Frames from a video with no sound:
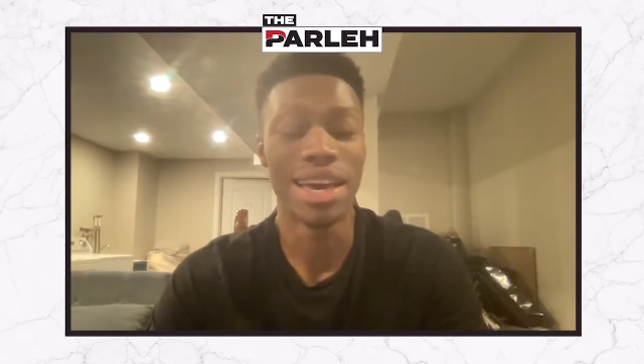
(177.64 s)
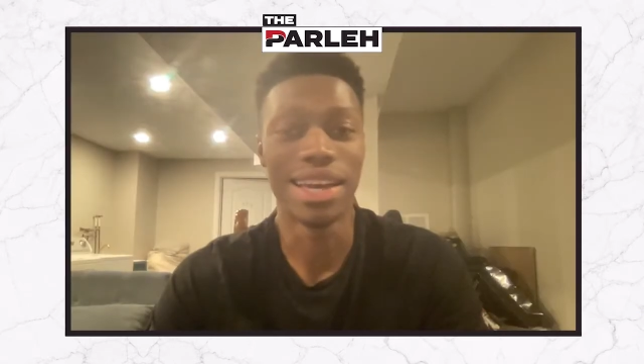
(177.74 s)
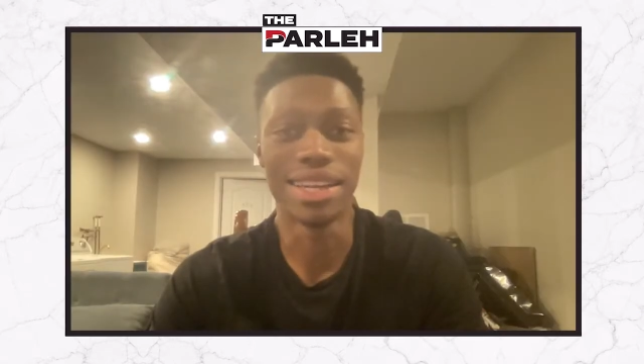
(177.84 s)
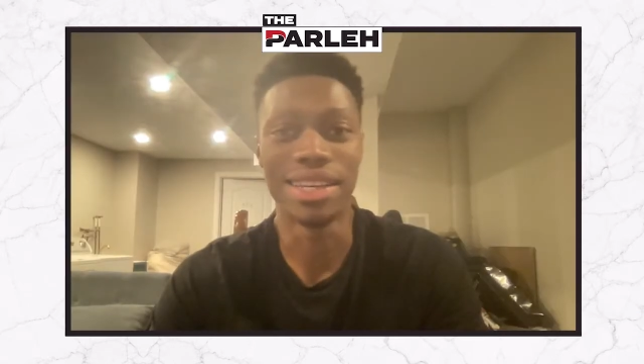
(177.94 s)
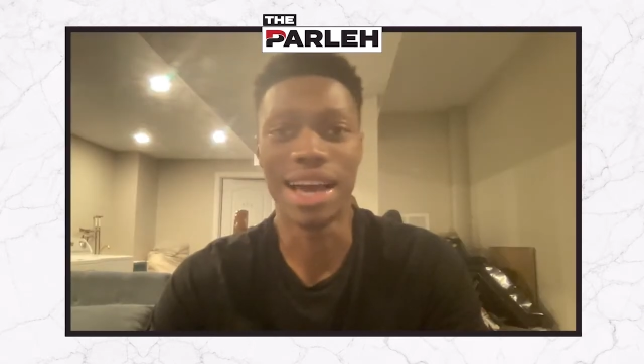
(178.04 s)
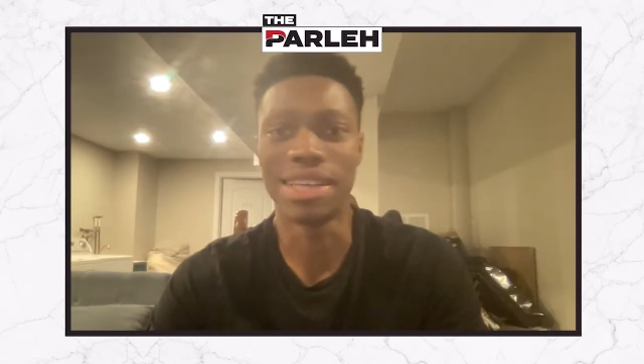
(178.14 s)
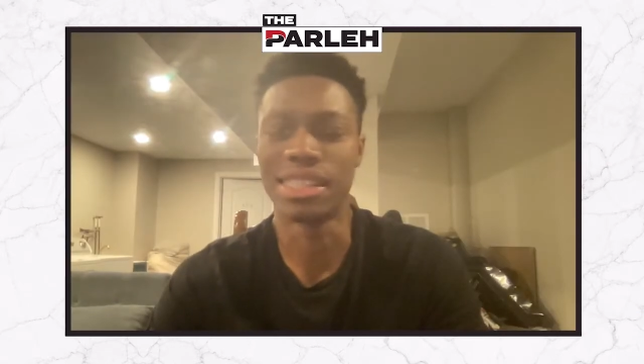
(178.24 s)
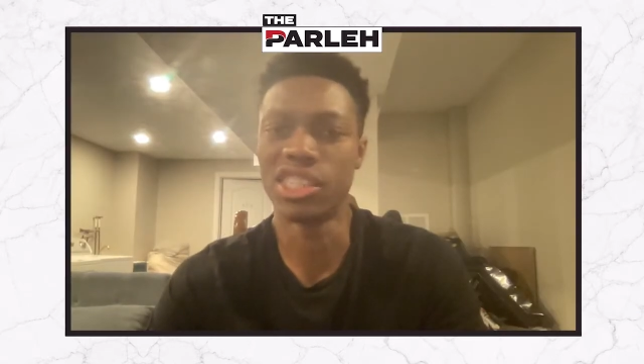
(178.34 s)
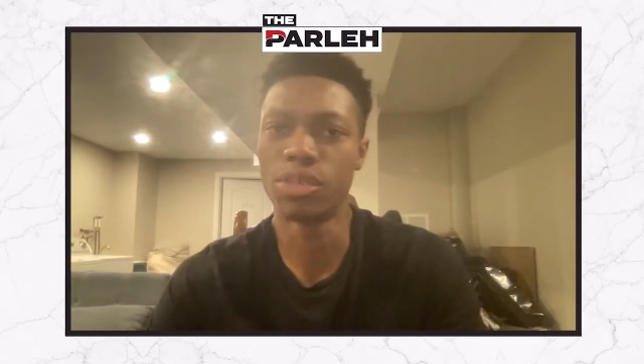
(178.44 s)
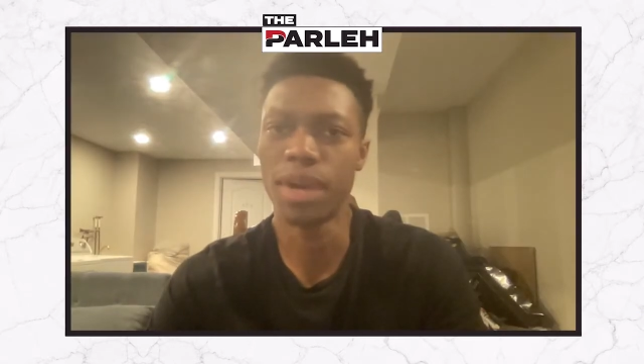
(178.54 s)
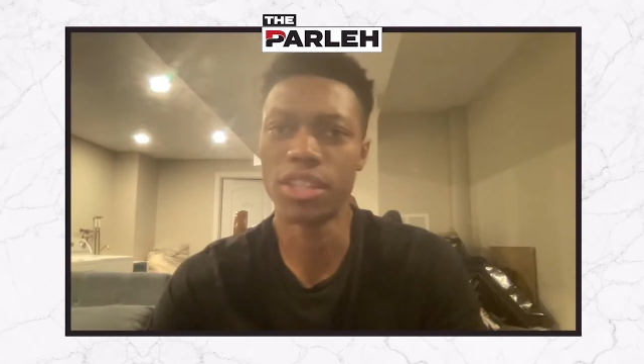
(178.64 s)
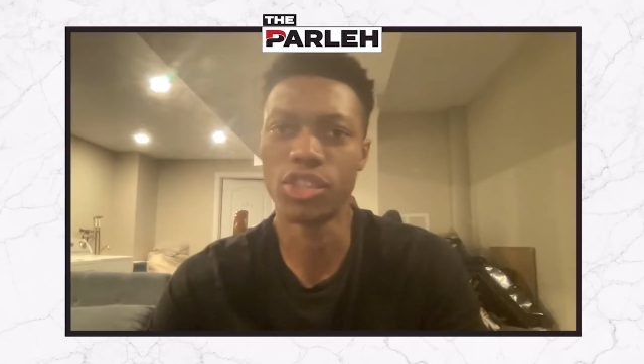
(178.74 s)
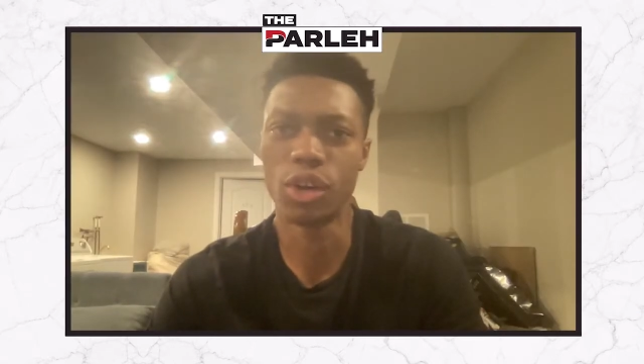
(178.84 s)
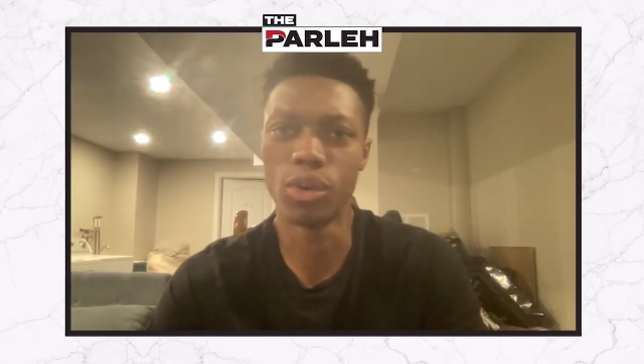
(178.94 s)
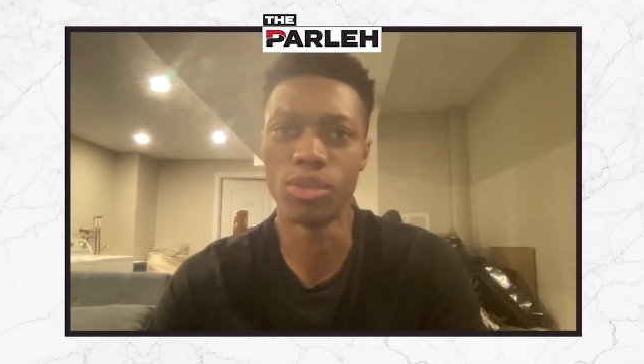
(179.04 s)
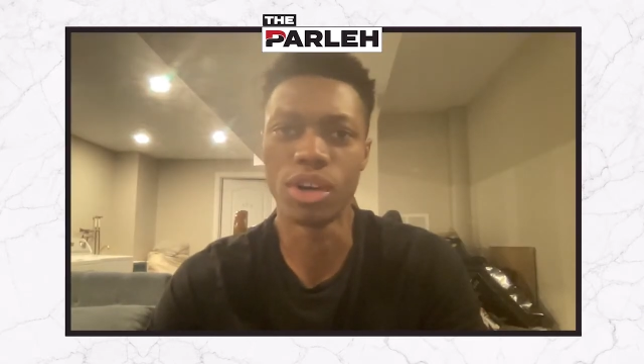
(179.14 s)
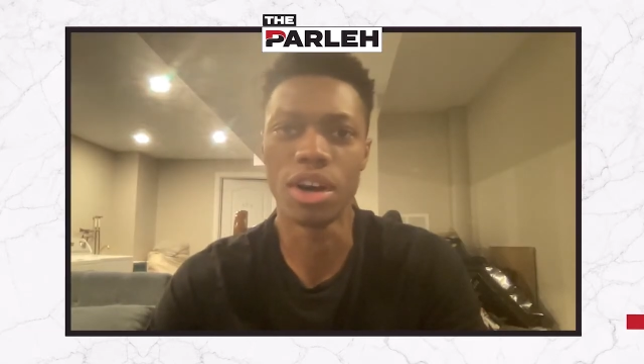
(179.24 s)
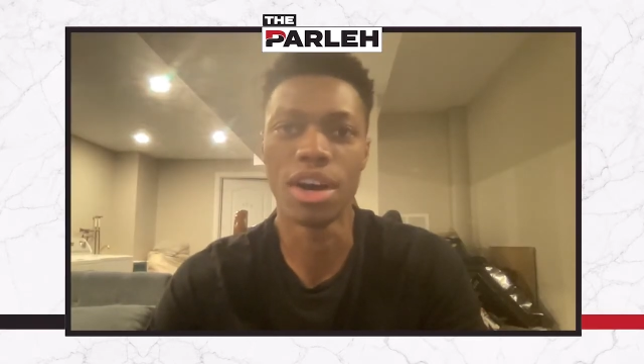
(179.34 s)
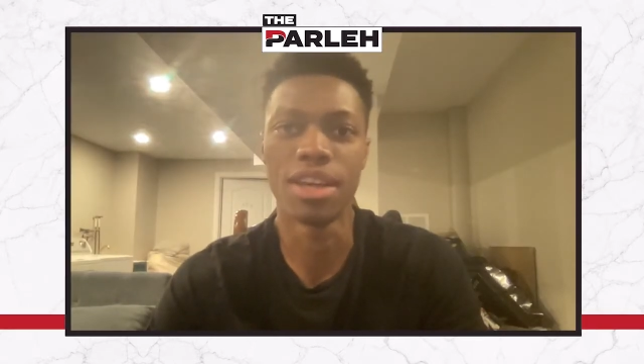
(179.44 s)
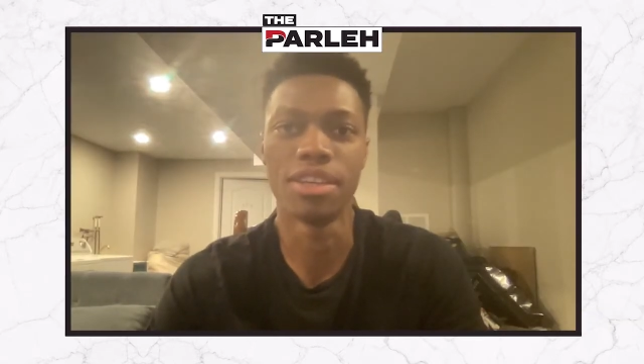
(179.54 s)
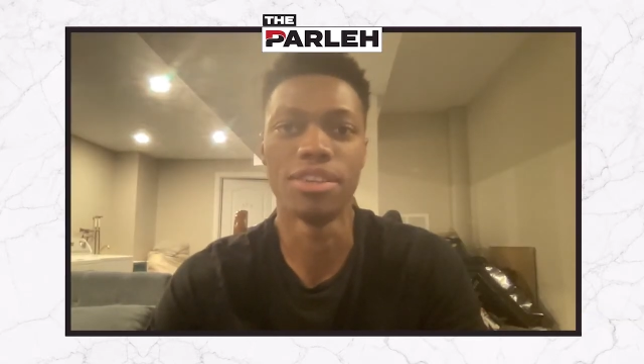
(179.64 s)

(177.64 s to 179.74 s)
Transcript: And as each match goes on,